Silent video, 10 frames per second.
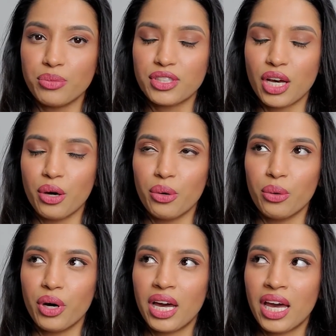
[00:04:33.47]

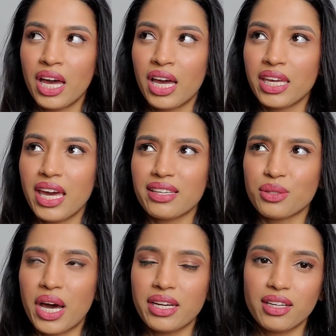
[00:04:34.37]
So yeah,
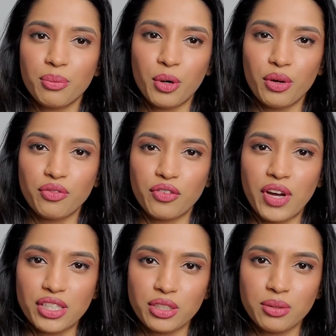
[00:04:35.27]
so I ended up going for
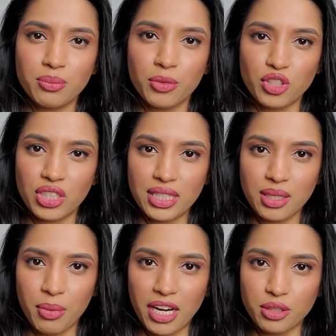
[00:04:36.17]
Fashion
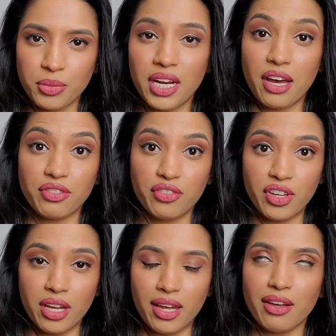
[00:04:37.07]
Merchandising Management,
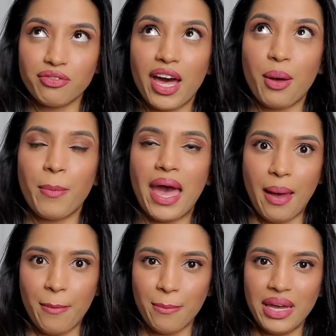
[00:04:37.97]

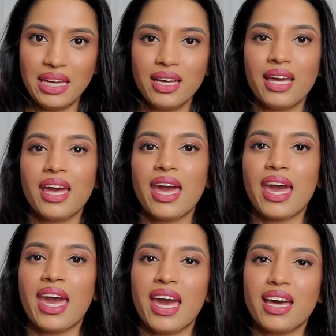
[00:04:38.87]
FMM,
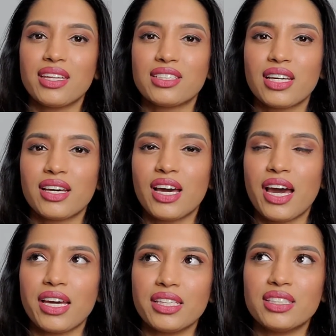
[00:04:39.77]
and
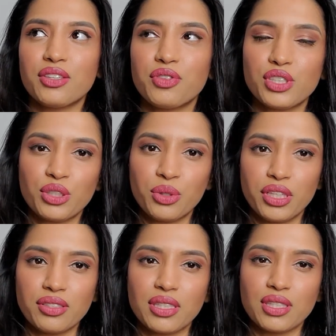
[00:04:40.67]
I did it for 2
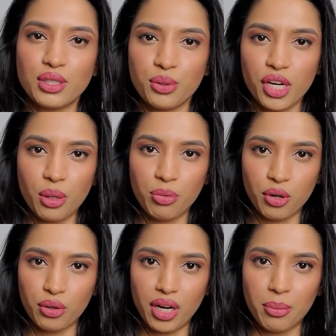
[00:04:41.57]
years. It's a 2-year
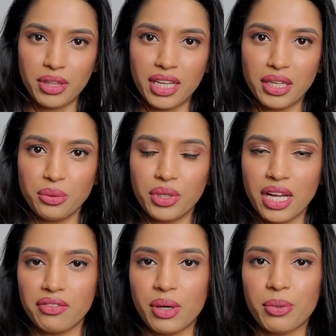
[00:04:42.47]
program, and then you
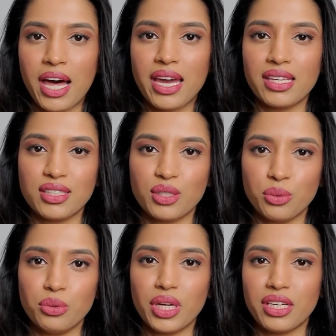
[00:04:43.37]
kind of apply
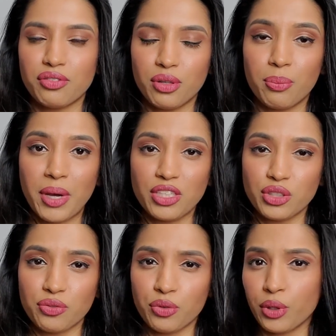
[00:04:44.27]
into a different
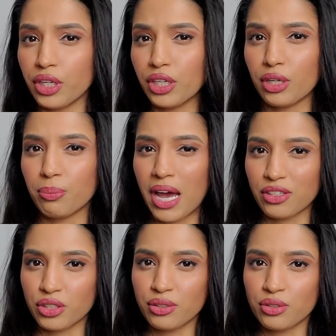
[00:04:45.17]
major for your
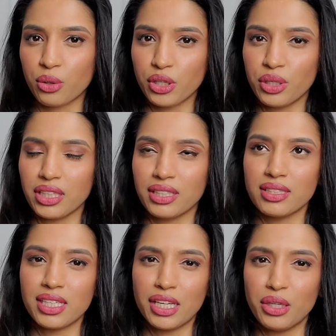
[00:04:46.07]
bachelor's, or you can
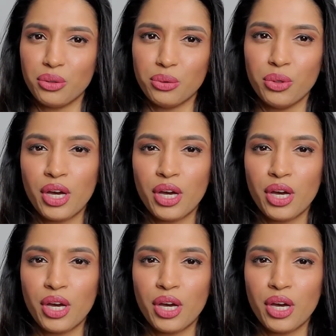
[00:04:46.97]
continue